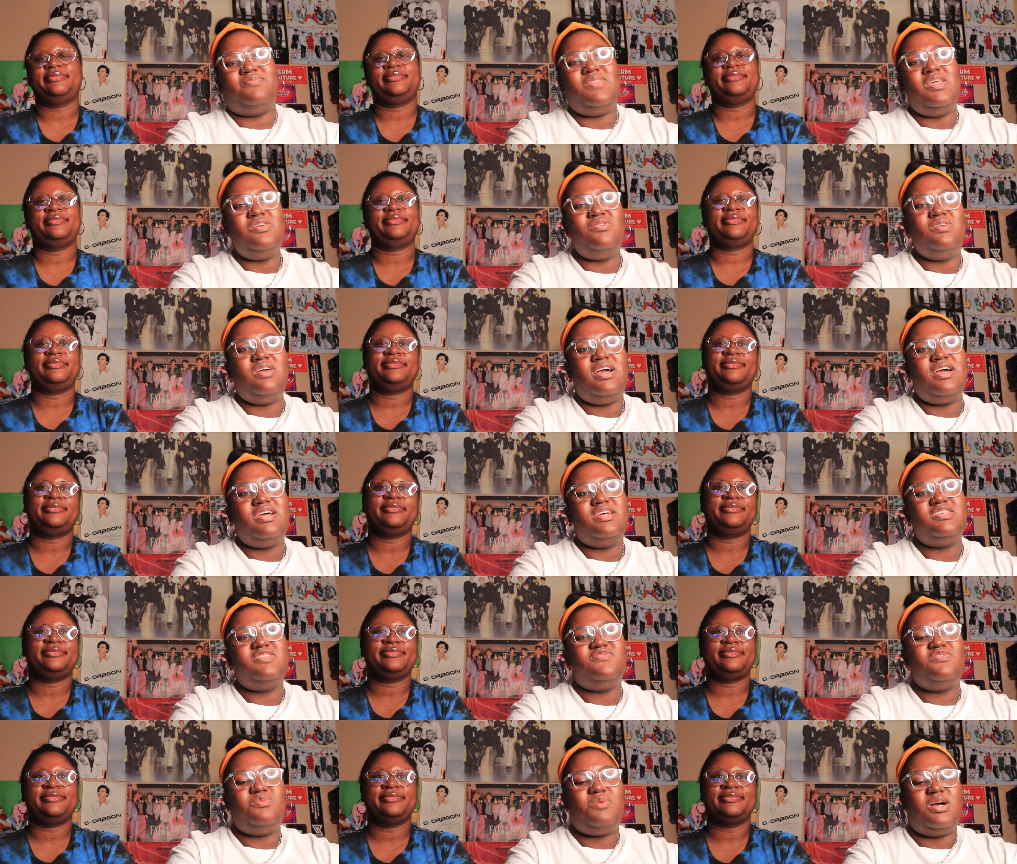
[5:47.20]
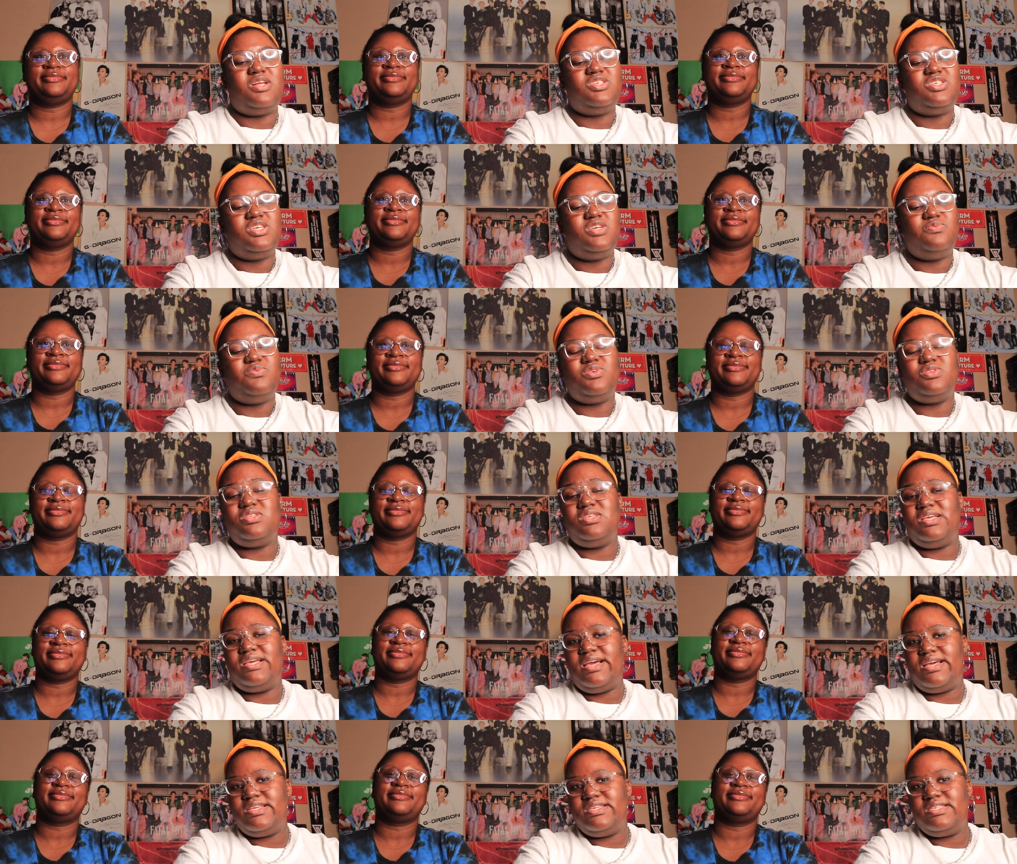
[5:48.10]
Speaker 1: Thank you guys for watching. We'll
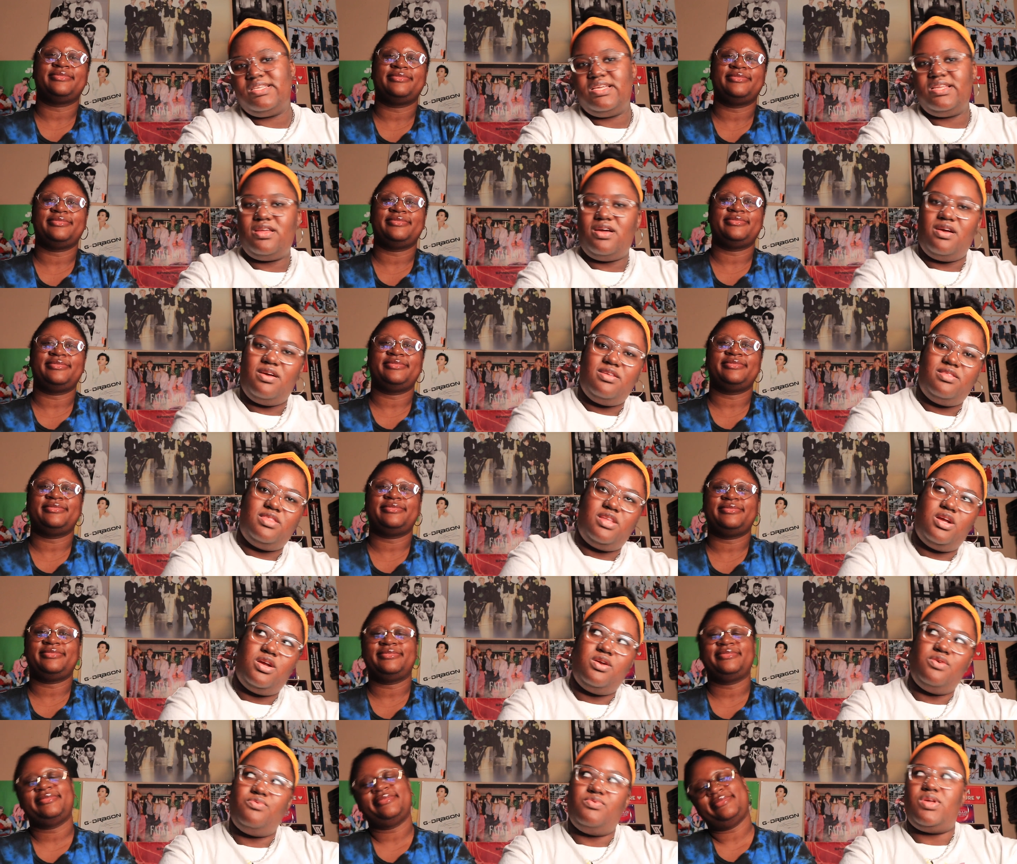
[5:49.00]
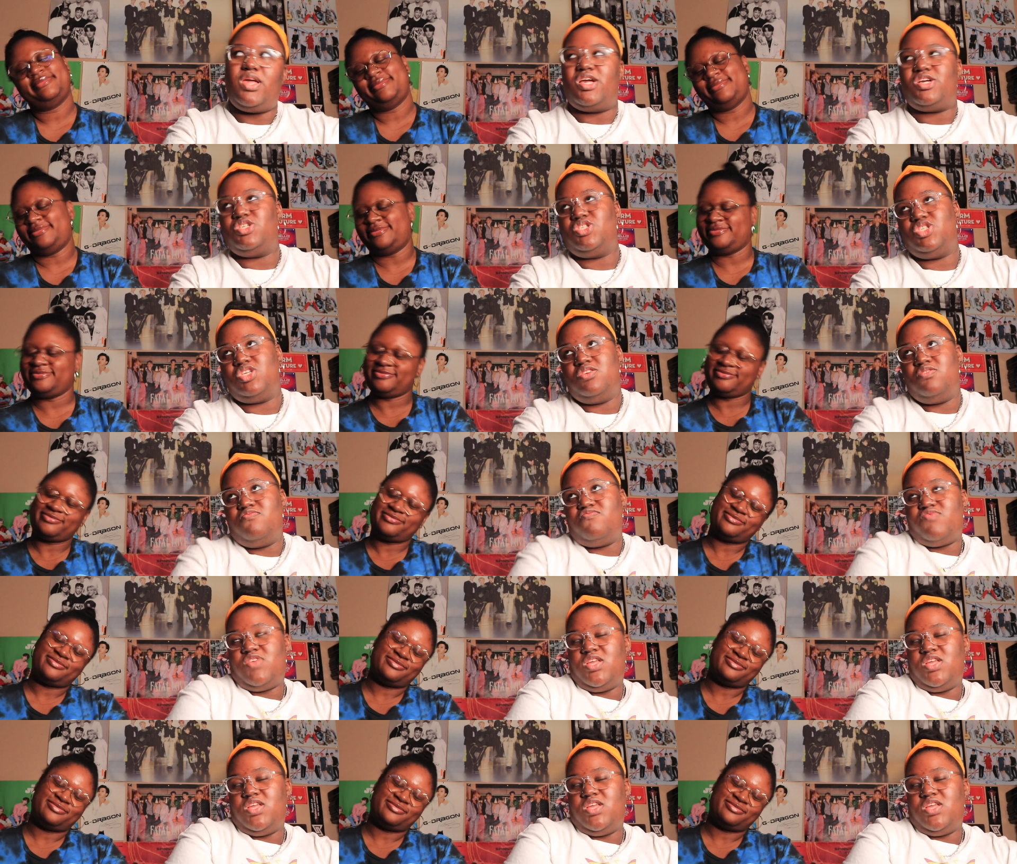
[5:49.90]
see you guys in our third reaction.